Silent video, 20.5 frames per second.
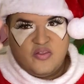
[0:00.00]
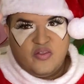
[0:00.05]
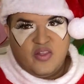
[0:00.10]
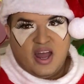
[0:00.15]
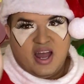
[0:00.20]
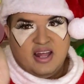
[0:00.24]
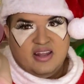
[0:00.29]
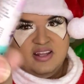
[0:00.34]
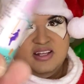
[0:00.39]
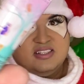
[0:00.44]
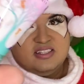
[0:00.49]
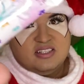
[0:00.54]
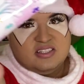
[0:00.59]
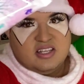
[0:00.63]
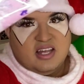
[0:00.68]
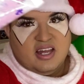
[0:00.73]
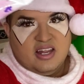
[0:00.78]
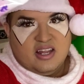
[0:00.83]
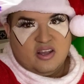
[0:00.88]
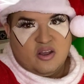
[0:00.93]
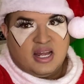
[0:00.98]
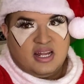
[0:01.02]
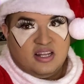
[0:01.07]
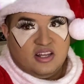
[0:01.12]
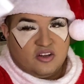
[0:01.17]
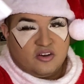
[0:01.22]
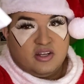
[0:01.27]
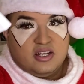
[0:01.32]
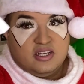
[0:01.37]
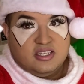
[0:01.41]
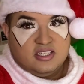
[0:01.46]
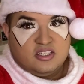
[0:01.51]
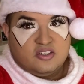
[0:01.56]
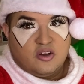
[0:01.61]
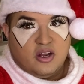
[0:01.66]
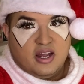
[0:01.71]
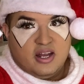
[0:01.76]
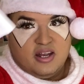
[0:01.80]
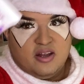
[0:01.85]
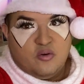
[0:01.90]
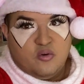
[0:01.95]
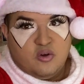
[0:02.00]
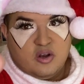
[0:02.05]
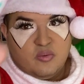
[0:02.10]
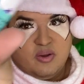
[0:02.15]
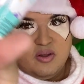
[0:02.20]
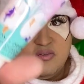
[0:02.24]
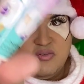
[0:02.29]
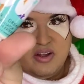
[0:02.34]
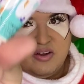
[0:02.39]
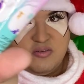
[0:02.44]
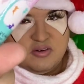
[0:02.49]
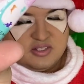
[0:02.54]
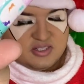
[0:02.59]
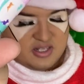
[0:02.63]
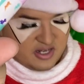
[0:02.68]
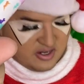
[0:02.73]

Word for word: That This is like, I literally just tried it, one of my favorites